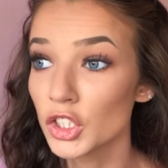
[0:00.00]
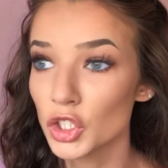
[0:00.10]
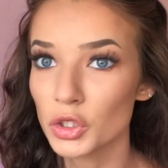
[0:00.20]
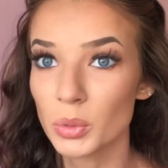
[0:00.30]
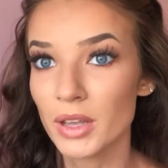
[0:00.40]

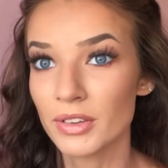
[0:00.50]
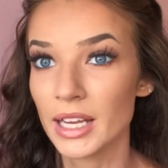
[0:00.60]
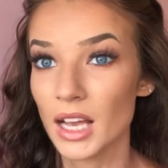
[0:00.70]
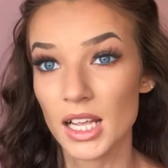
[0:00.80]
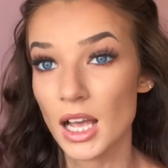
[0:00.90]
do you
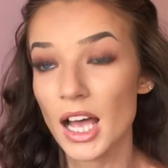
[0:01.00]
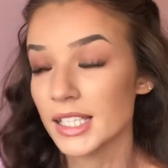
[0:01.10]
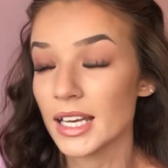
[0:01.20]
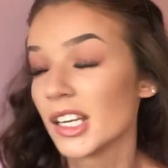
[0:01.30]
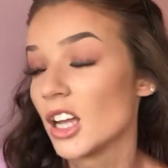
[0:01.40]
even eat? I
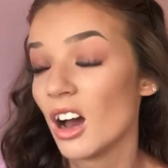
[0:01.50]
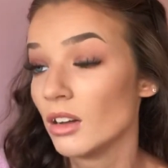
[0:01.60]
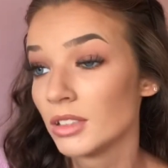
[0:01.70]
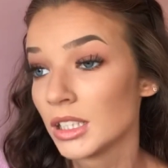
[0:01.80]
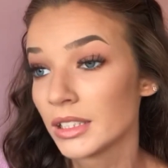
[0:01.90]
say
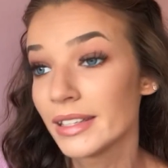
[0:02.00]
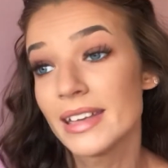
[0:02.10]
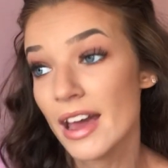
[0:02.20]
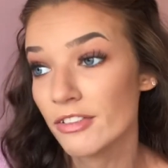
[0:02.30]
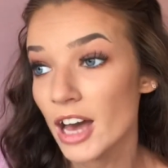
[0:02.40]
no,
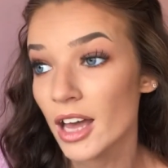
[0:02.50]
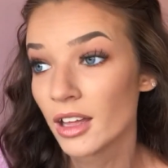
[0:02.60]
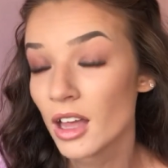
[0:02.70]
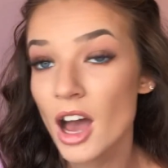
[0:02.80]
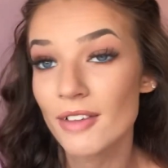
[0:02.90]
never.
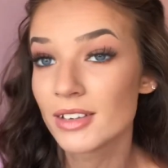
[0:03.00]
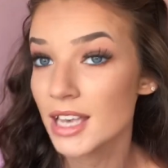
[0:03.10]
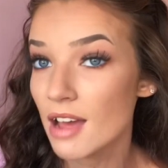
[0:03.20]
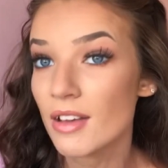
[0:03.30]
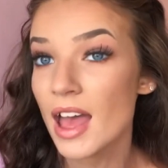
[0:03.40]
I've
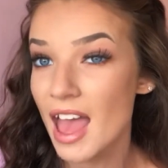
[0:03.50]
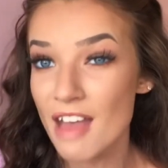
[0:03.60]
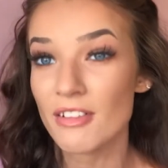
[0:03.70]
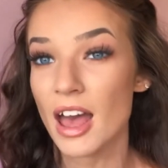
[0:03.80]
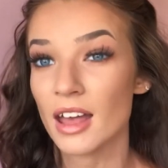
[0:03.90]
never
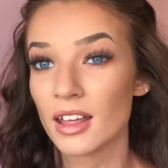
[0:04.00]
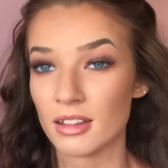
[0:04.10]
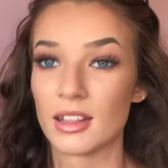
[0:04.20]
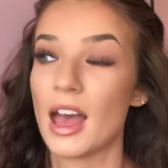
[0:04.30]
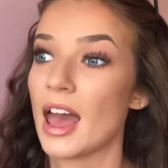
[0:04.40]
ever
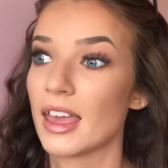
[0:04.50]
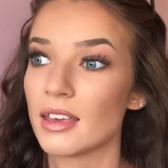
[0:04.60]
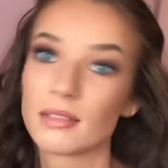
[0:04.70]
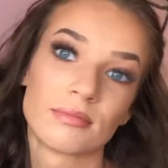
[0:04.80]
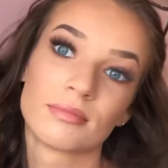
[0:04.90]

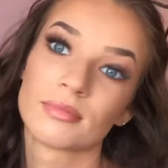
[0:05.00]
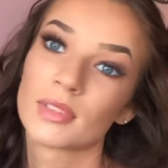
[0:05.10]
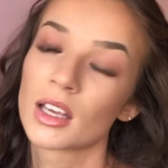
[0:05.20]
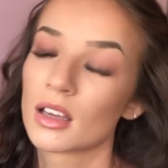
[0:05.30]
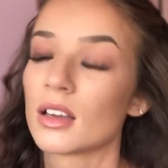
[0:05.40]
ate.
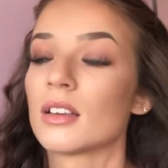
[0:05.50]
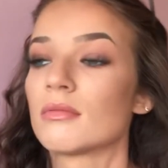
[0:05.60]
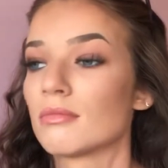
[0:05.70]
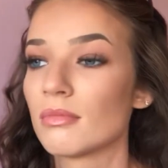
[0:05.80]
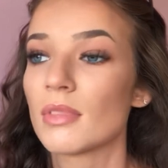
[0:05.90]

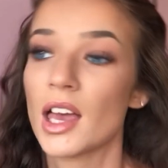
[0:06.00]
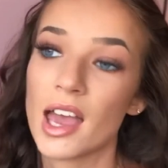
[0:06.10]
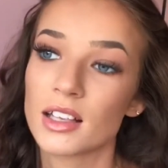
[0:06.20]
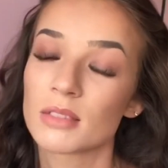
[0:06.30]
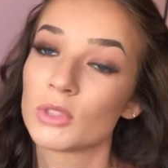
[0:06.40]

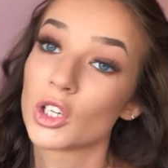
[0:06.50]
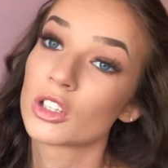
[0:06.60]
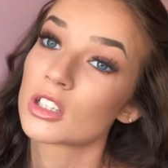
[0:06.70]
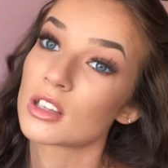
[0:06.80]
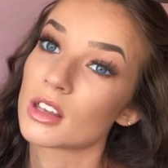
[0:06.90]
I ate some
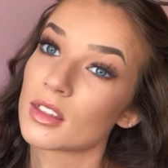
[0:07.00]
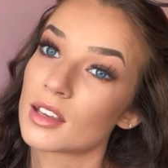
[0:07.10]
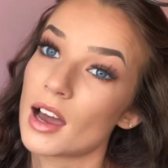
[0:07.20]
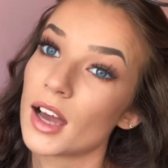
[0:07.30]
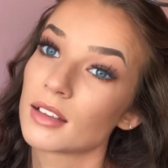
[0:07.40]
dust the other
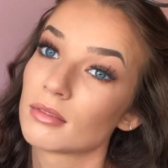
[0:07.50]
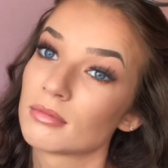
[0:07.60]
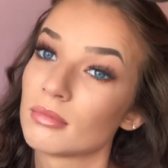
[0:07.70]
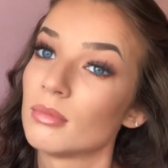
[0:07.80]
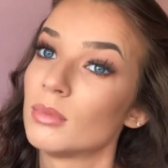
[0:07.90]
day,
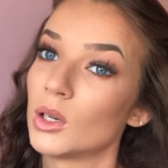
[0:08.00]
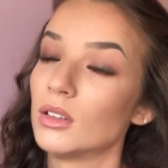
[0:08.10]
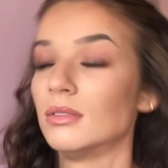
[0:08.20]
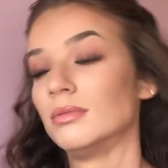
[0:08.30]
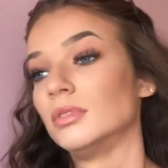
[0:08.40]

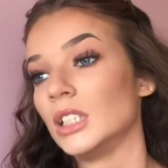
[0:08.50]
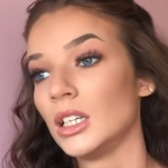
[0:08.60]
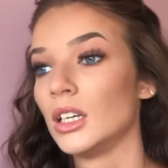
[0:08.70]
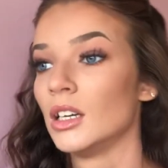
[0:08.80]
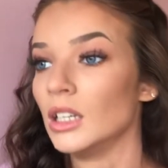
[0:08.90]
but
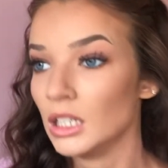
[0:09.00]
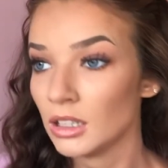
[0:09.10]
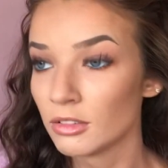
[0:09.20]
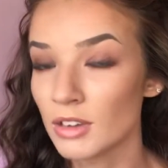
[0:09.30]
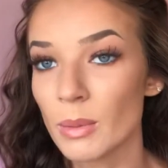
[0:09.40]

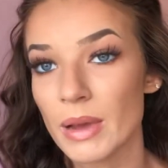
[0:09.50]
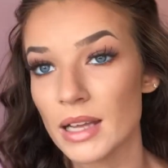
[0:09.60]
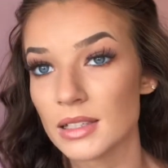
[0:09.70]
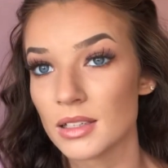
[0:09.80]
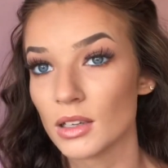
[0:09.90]
fat
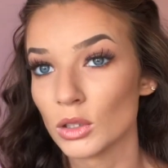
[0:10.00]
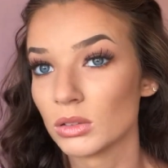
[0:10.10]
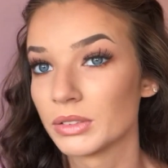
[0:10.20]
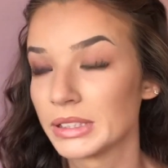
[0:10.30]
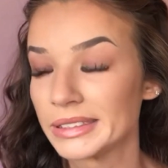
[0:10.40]
bad, so.
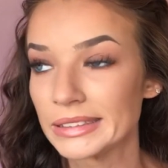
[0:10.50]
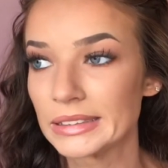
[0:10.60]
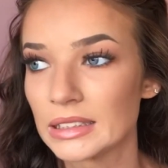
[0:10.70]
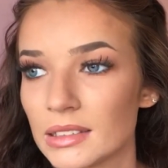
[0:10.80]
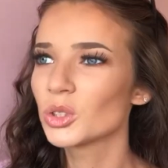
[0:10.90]

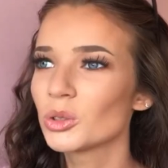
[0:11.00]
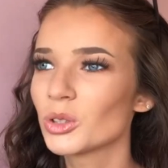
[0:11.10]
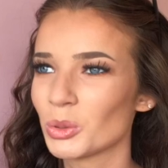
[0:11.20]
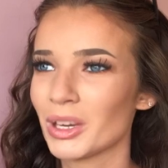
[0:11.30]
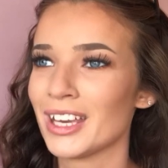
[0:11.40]
Do
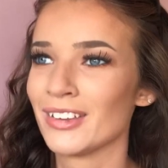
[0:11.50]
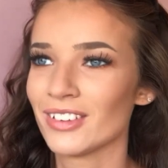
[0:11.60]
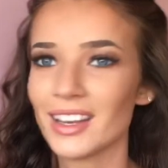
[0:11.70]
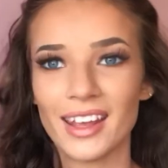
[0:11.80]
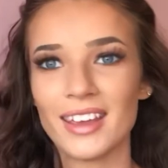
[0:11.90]
you
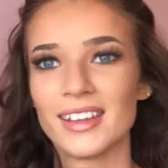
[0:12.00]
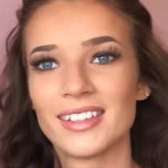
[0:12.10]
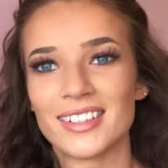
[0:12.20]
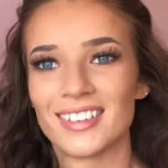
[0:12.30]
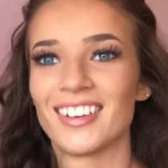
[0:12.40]
even
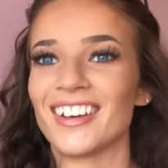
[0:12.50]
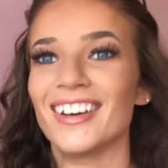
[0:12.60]
eat?